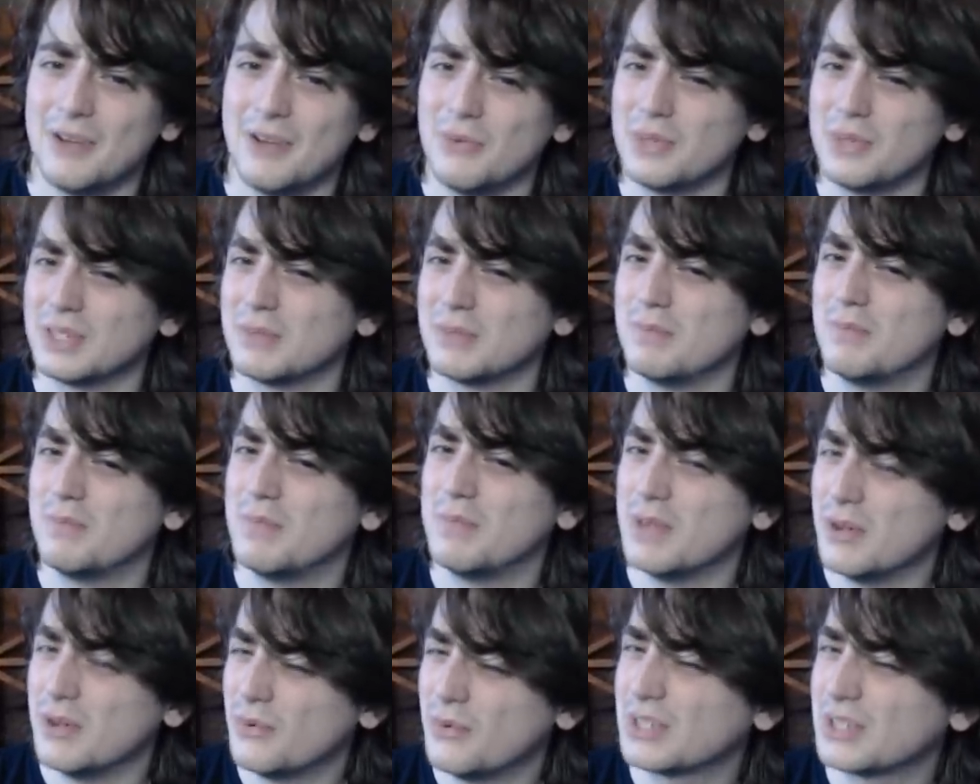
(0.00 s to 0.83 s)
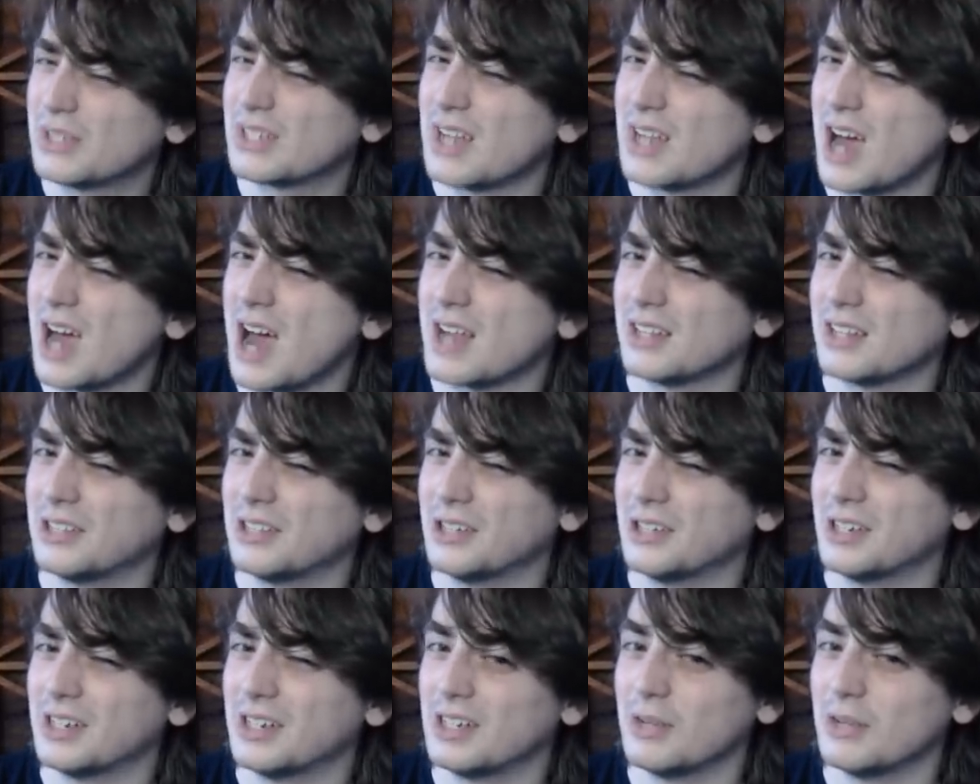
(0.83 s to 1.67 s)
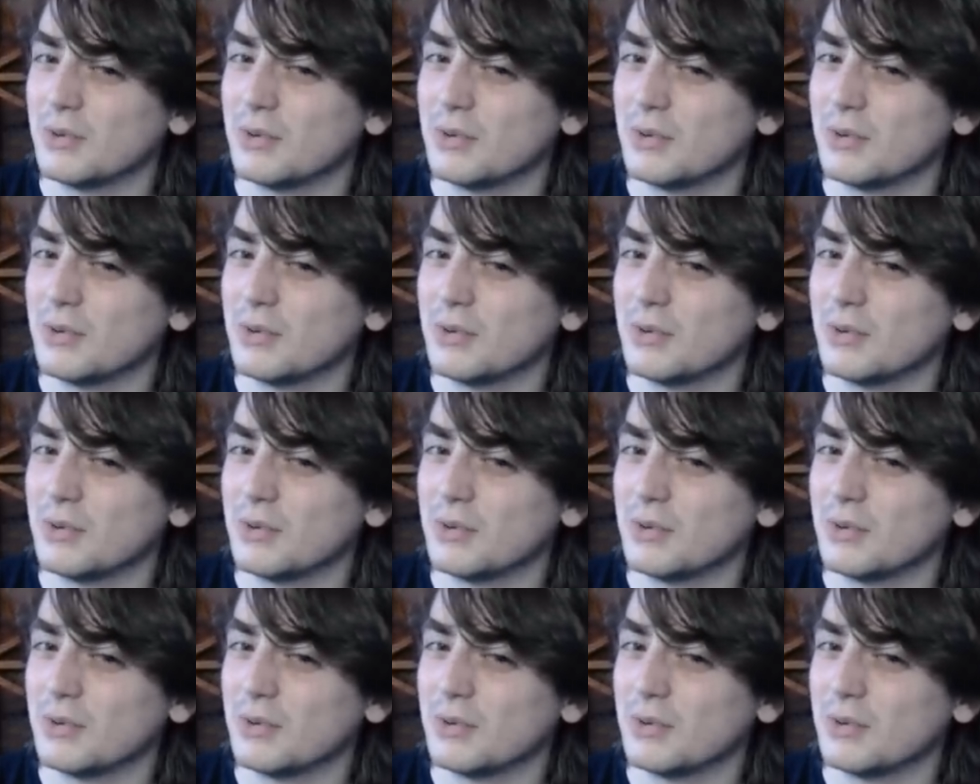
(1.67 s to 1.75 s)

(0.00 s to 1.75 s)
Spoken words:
It was not good.